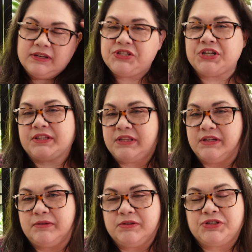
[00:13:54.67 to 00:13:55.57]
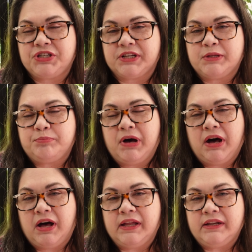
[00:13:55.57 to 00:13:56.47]
Check the check the
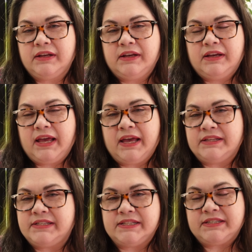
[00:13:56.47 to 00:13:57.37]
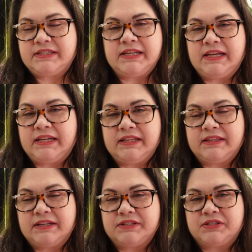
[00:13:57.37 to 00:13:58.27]
pot and didn't see
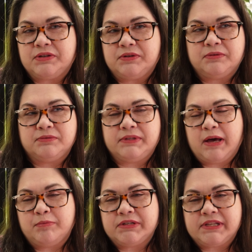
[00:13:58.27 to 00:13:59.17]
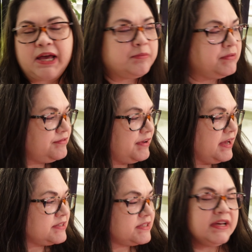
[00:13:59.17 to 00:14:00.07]
anything. So that must have happened
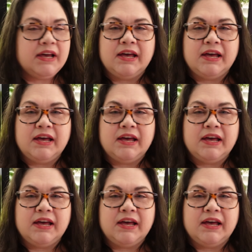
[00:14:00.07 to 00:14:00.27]
fast.